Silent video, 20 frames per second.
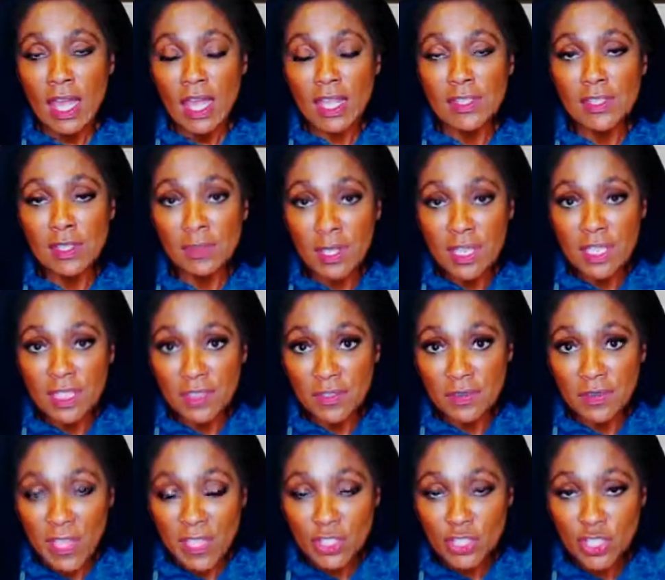is some
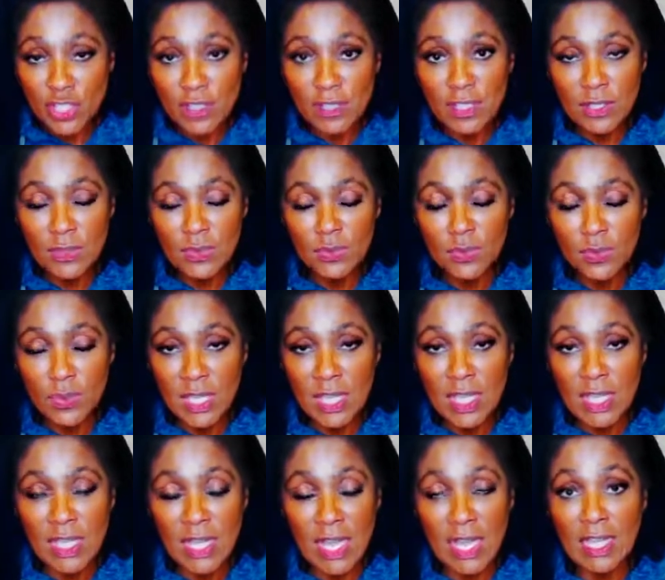interventions that
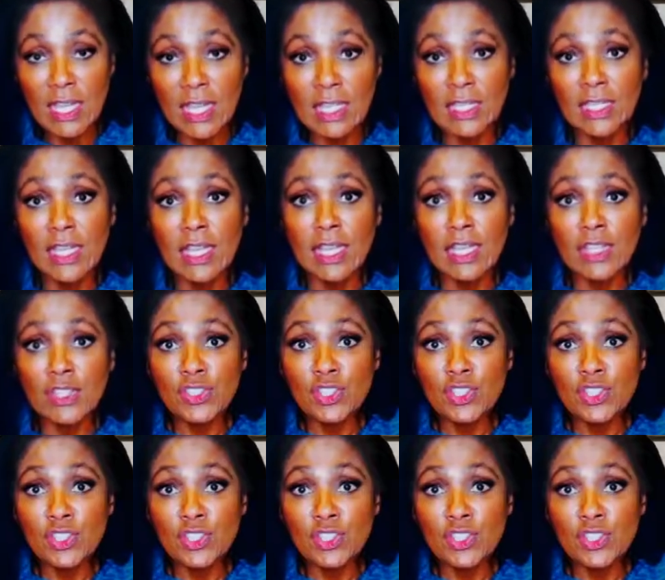we can